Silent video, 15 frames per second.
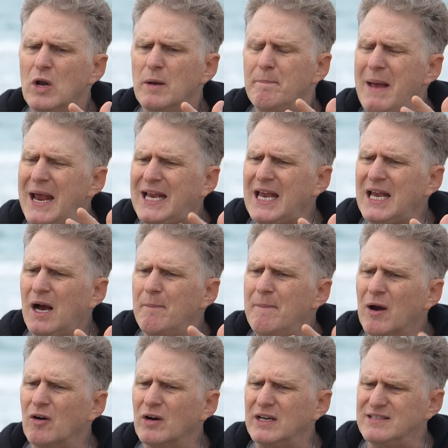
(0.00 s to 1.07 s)
making
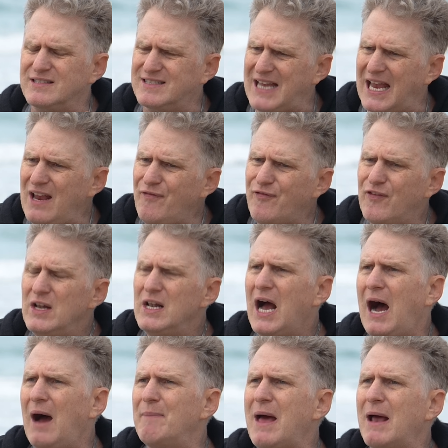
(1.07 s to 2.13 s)
America safe.
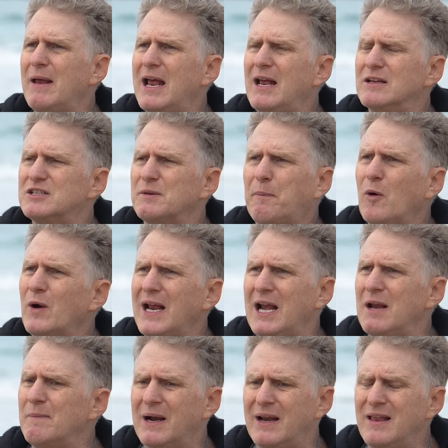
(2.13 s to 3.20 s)
I'm not supporting
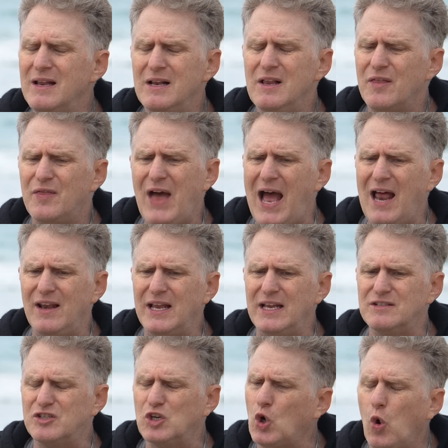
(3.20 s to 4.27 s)
anybody that
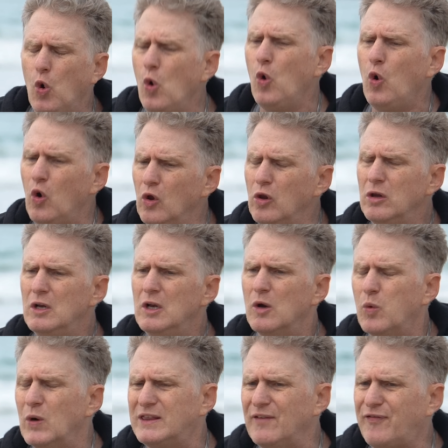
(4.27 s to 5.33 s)
is cool
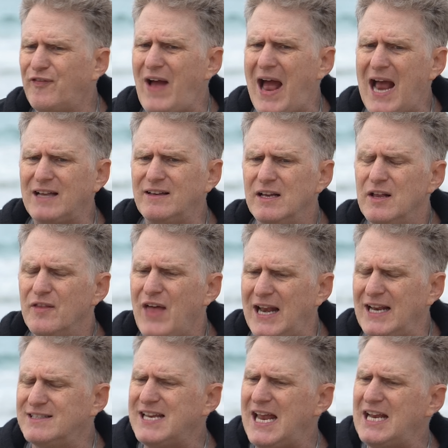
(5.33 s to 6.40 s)
with the fact that
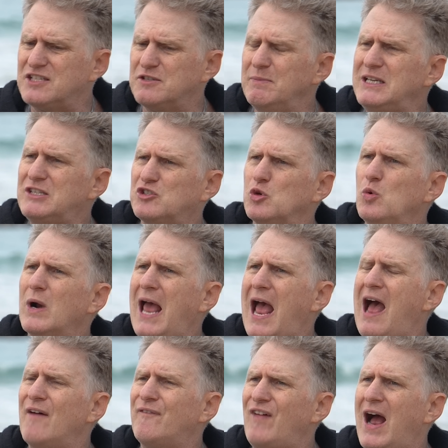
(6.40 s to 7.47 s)
it takes me
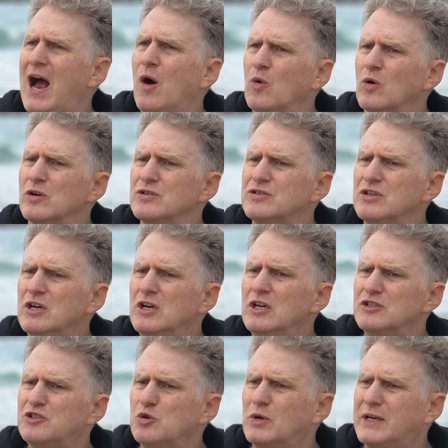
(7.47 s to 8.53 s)
2.5 hours
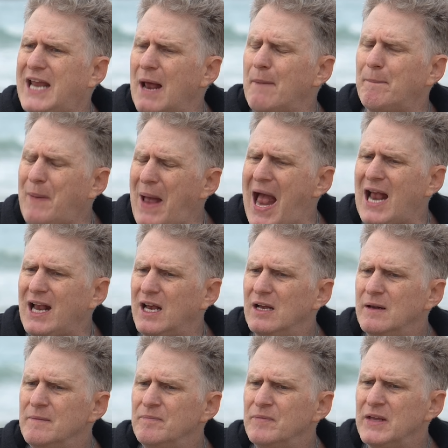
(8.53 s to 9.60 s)
to get back
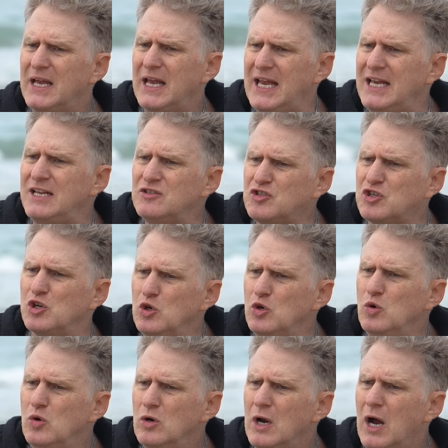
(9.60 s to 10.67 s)
into